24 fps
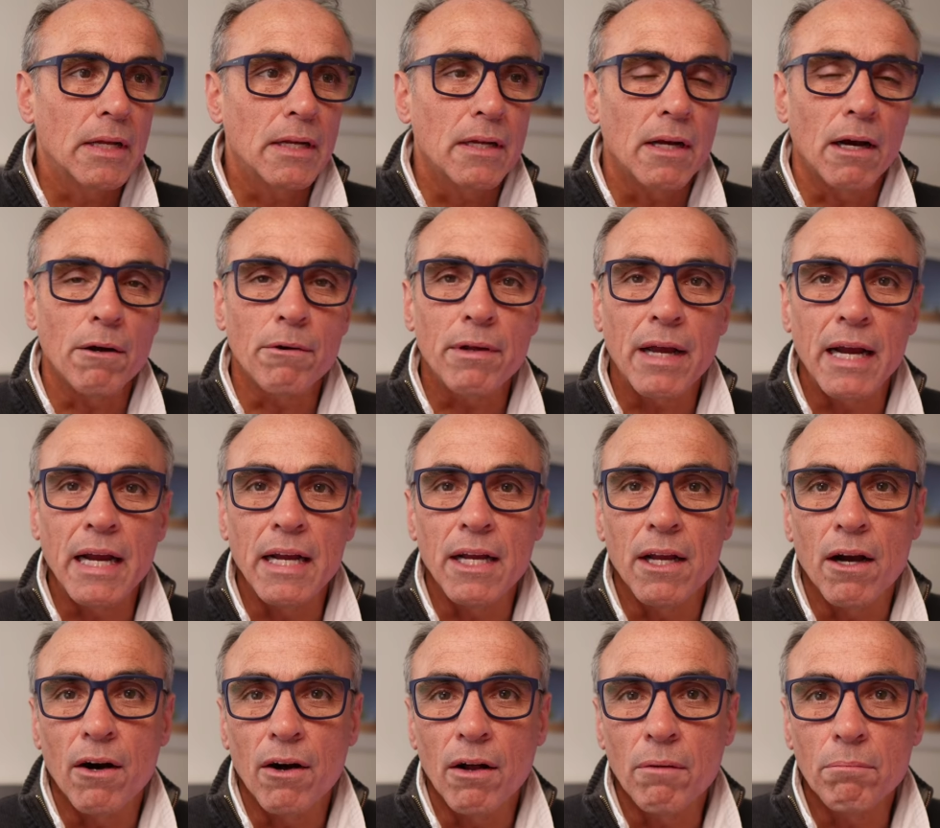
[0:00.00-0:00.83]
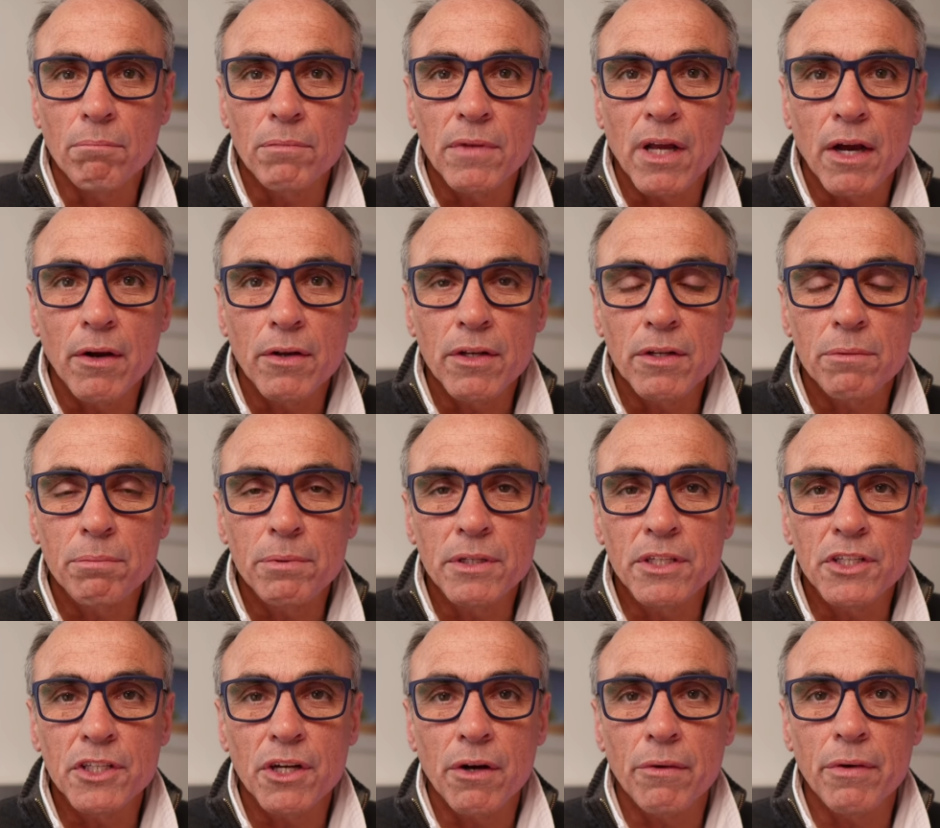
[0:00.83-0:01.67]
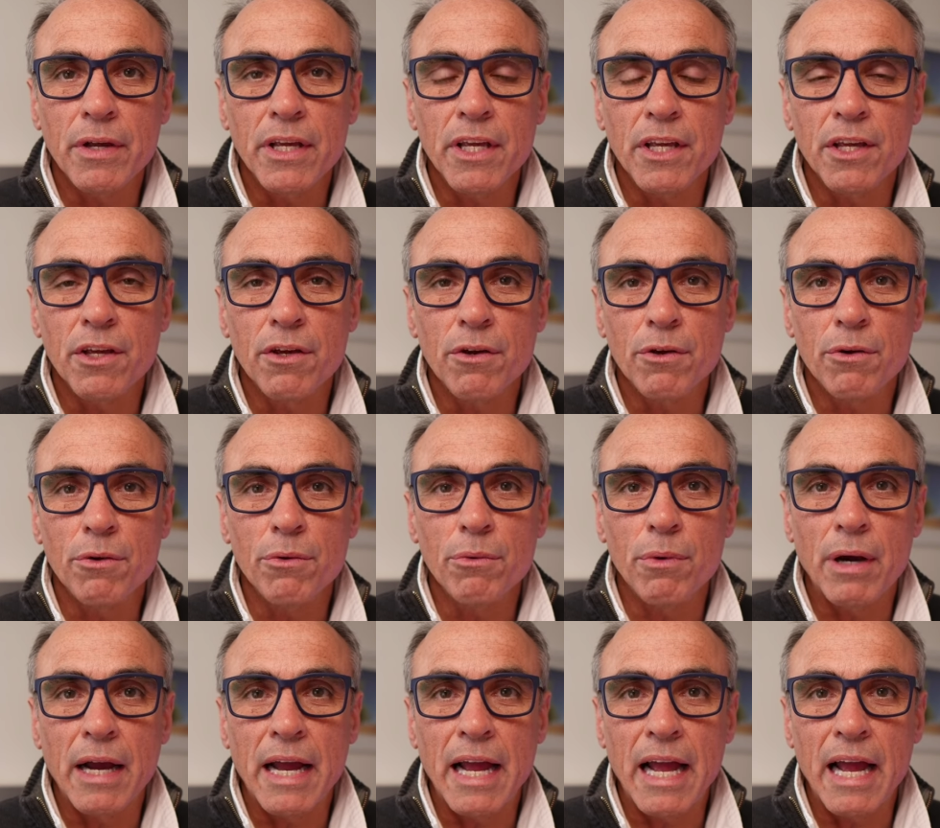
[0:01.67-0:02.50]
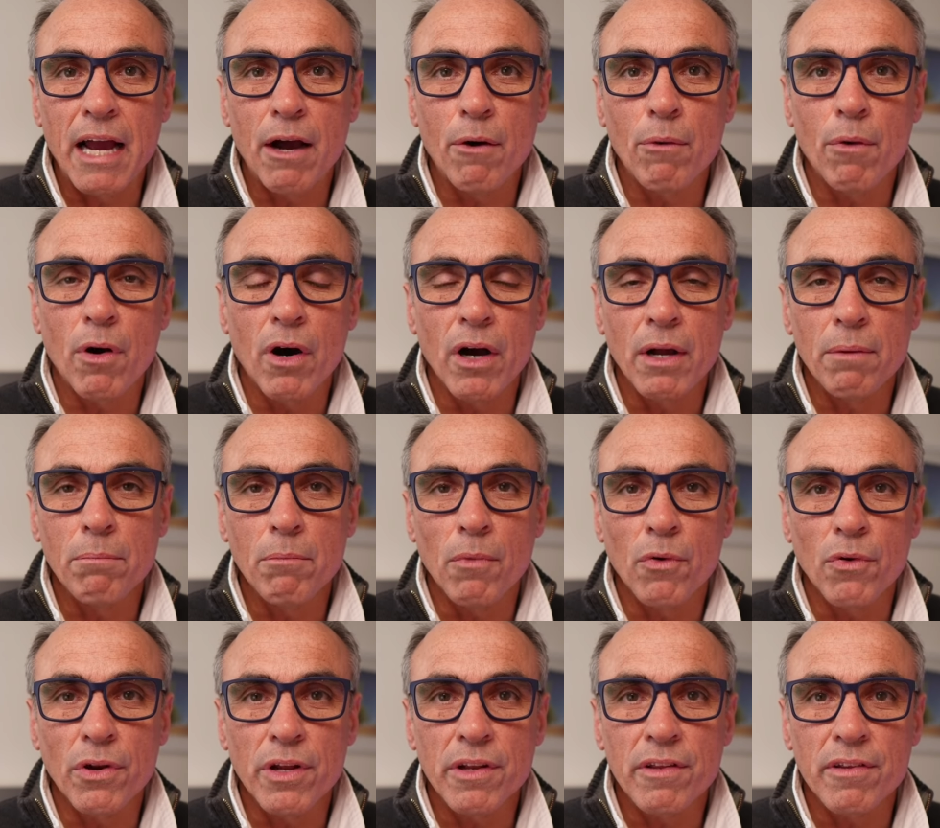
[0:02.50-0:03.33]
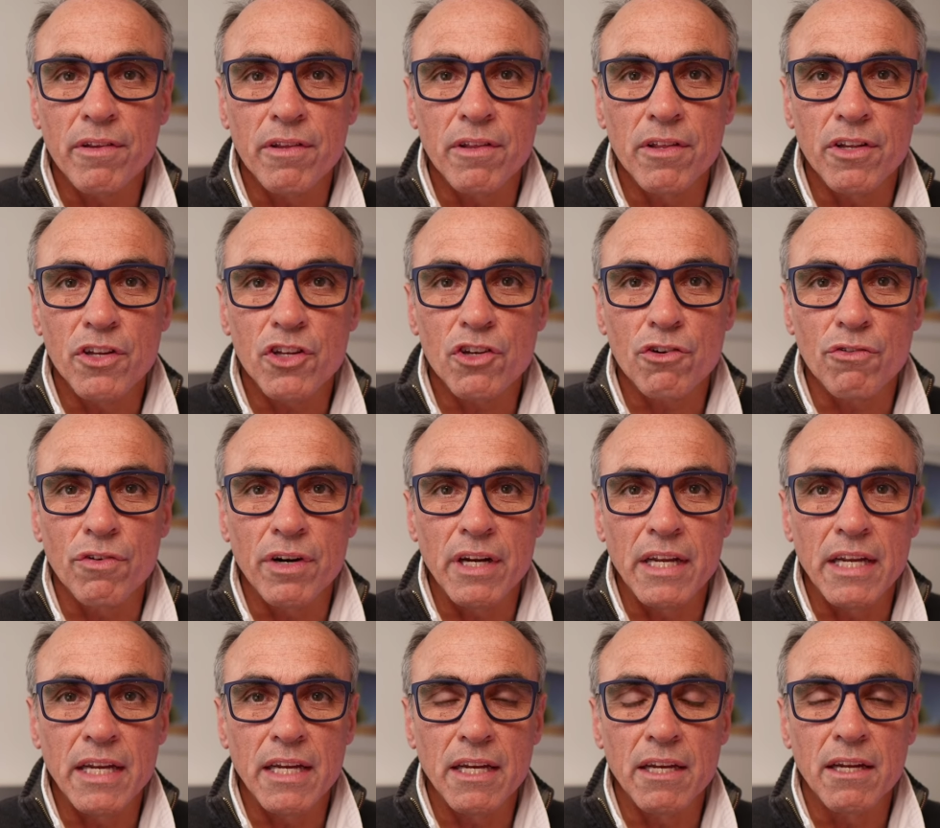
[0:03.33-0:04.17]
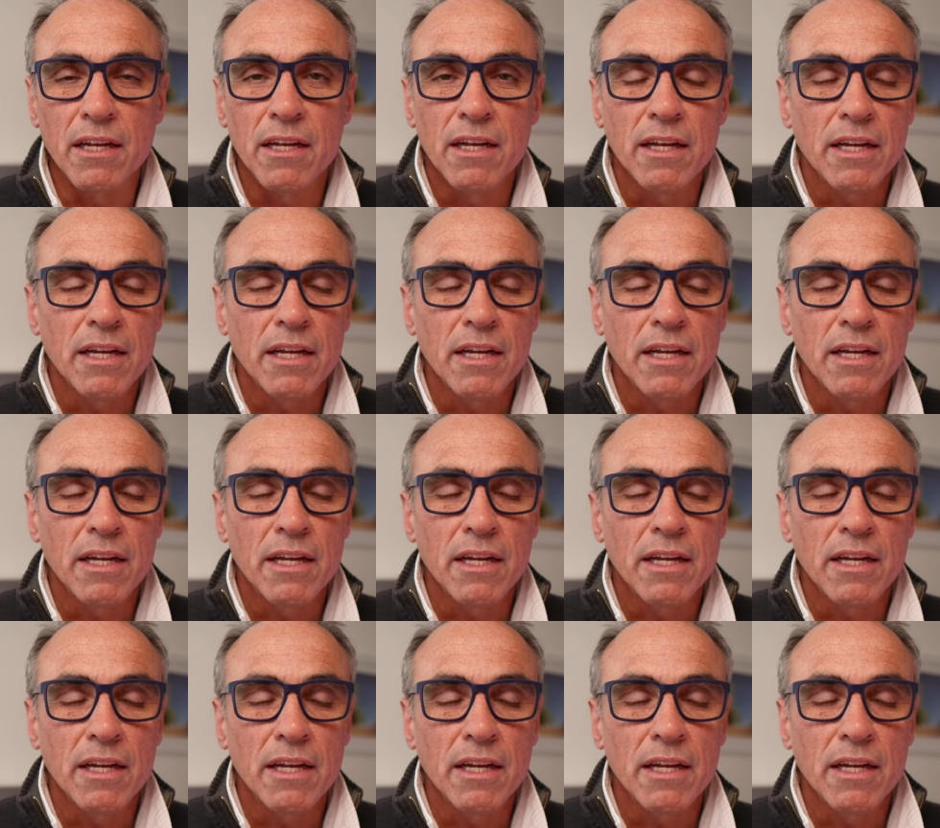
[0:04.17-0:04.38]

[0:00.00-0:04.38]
Okay, I'm going to be showing you how I monitor the screen.